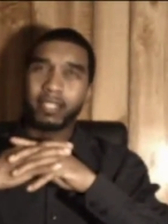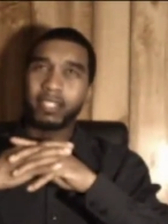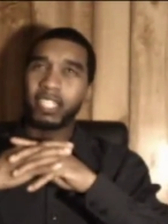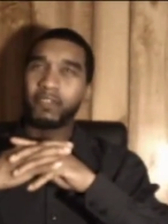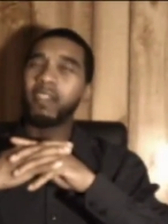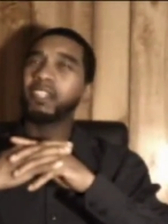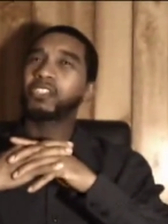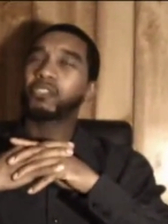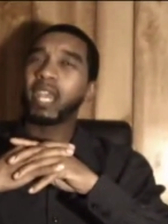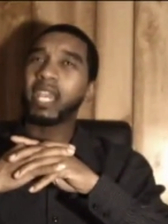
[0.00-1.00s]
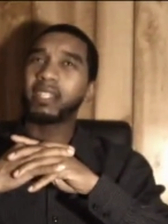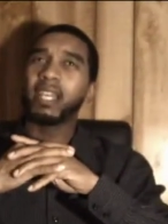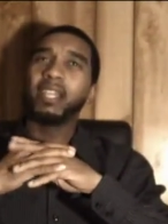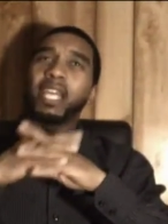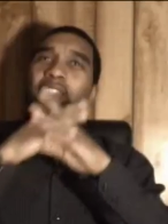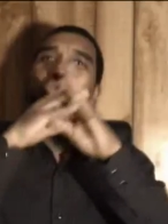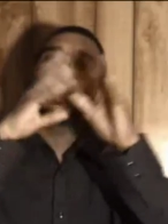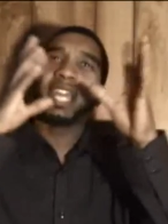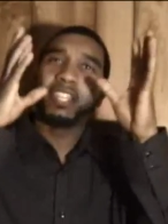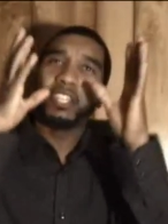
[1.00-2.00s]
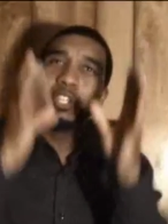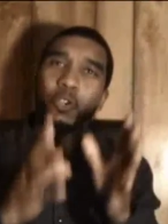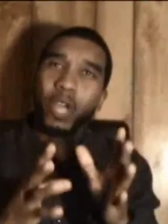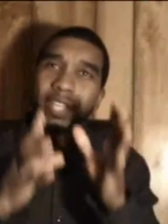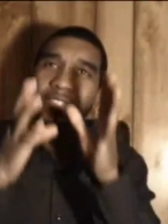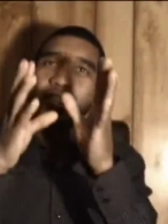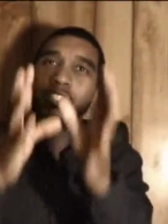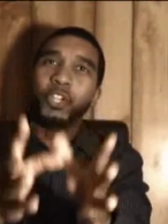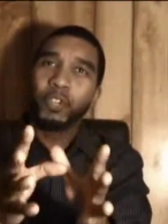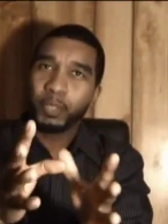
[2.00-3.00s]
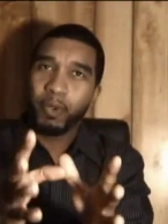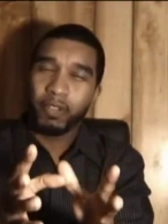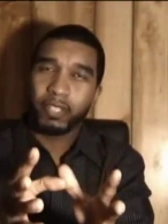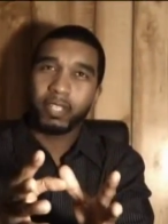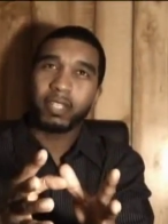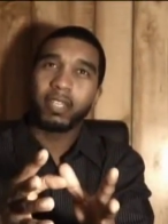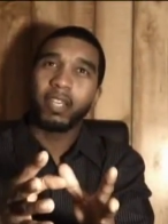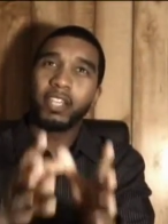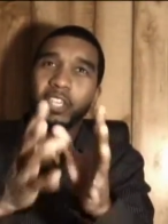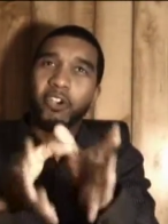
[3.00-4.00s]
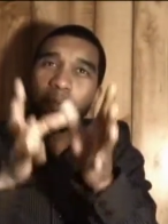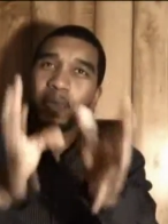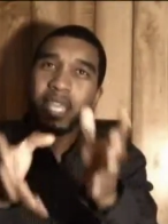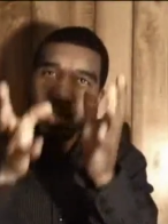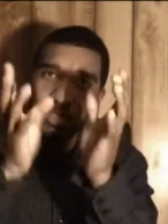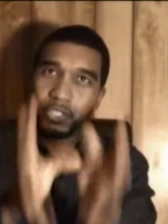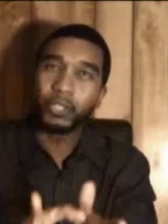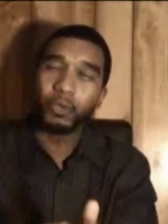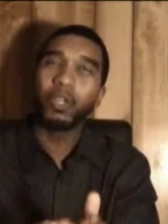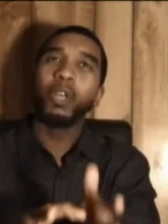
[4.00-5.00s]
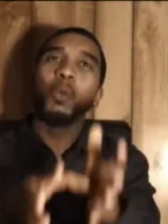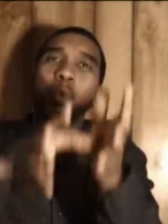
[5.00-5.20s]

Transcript: Because it's very strange that you, as a Jewish person, a European Jew,